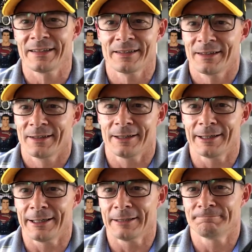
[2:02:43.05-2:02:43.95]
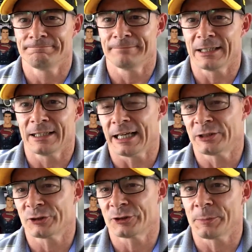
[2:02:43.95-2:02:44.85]
I try to
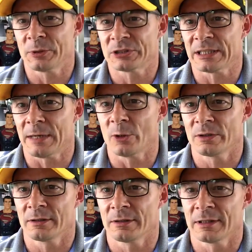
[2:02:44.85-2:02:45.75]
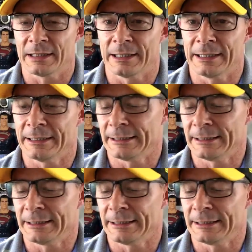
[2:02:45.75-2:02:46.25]
put some out. I